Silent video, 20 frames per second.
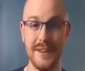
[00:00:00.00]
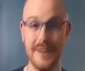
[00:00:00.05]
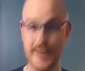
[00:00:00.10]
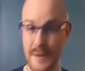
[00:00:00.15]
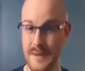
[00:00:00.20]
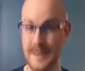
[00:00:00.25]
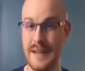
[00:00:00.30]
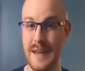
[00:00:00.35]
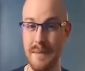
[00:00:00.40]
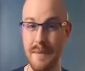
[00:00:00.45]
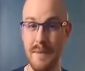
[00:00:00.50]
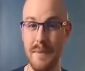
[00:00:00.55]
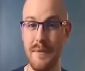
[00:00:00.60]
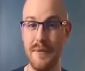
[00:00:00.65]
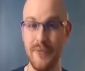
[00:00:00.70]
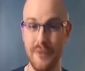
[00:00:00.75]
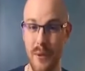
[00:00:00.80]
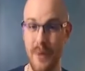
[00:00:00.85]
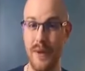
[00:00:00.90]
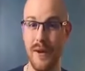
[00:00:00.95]
So in step number
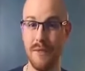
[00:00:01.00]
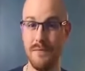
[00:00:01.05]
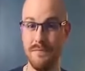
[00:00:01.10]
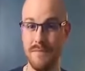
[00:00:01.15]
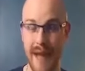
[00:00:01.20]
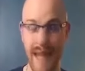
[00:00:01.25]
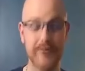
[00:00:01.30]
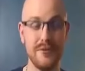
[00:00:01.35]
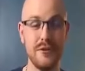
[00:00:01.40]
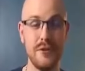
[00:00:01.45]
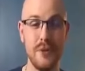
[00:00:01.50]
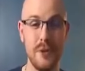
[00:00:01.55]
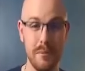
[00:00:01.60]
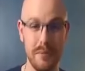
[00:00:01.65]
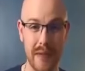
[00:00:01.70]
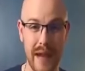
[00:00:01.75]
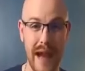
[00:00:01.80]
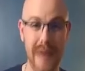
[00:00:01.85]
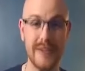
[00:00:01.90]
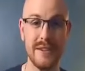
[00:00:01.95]
4, after you
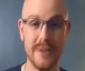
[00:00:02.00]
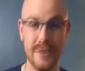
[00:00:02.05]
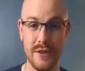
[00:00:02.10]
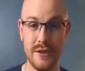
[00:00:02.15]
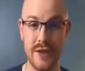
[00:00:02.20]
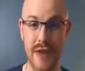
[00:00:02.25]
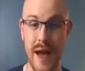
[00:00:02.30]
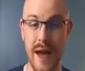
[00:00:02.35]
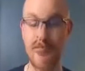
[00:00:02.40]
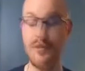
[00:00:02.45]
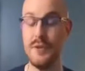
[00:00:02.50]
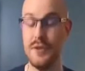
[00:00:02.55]
apply to those jobs,